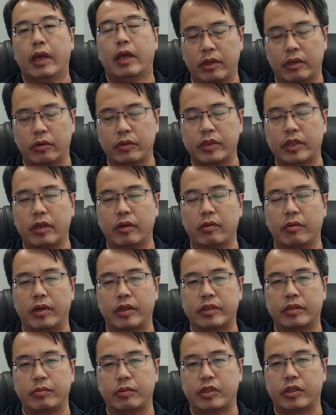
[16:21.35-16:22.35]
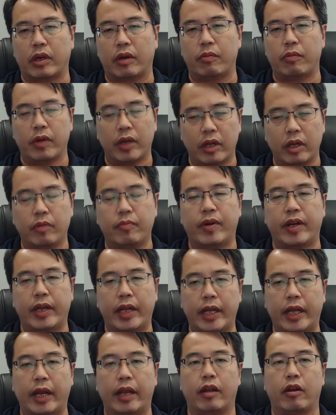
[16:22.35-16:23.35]
The good thing was, which I'm really,
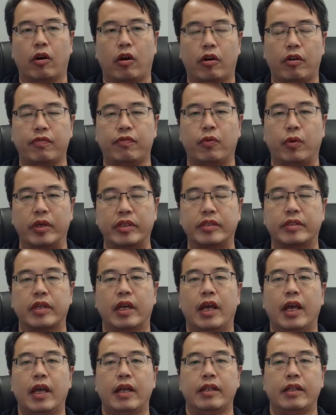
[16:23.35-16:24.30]
really glad of, was